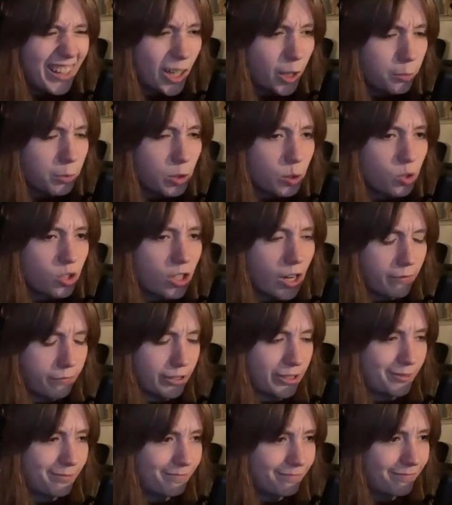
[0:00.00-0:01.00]
I hope you
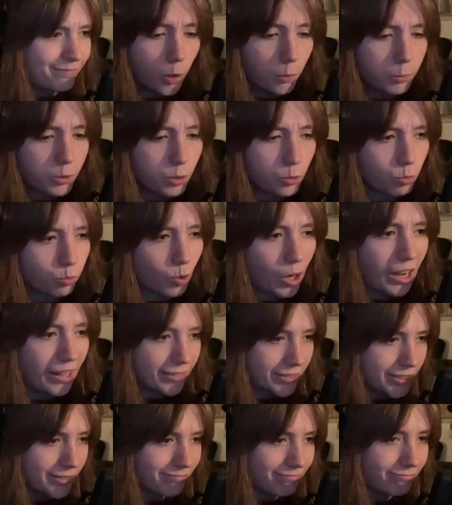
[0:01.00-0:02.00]
suffer. I hope you
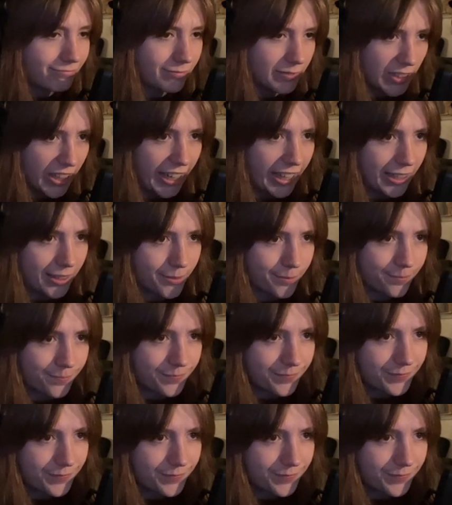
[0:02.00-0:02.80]
rot, Leia.